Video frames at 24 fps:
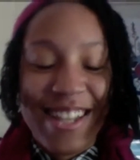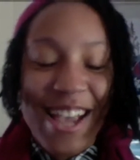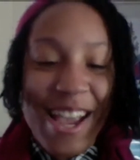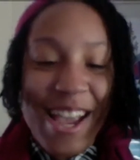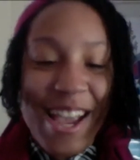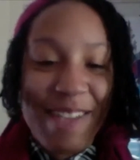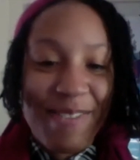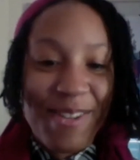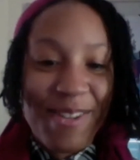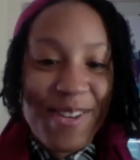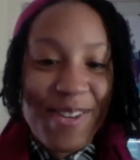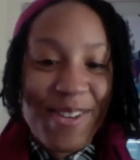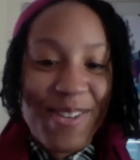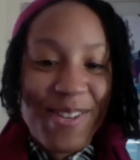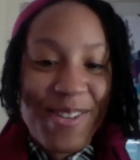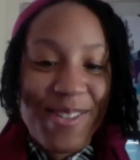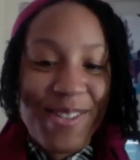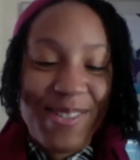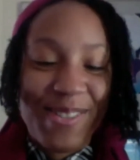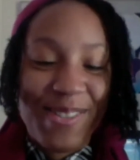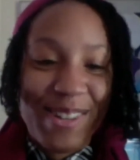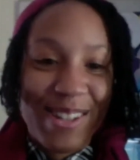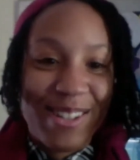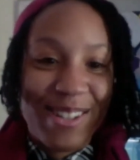you
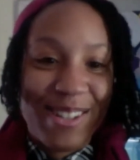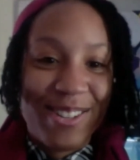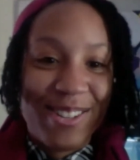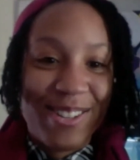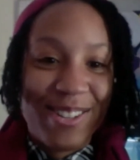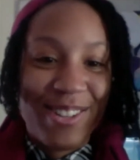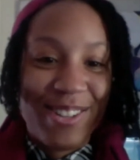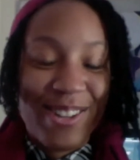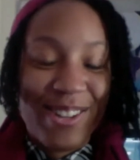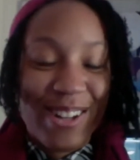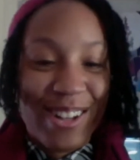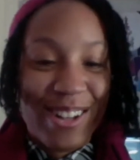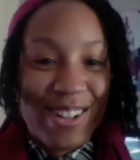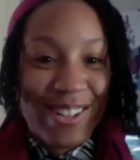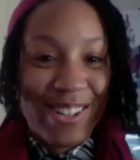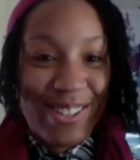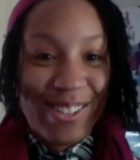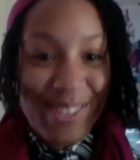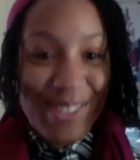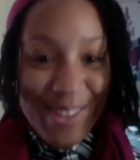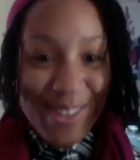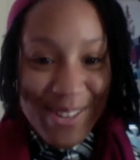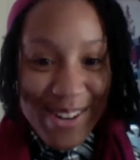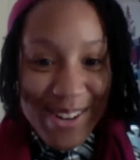your new
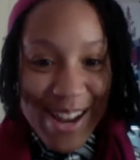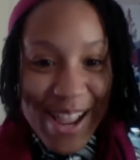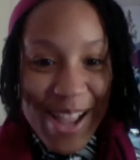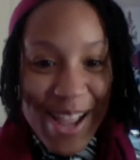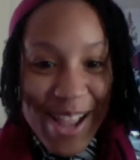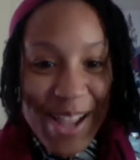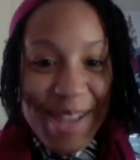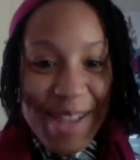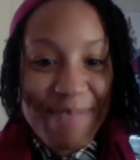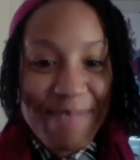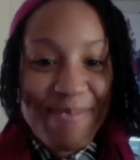name,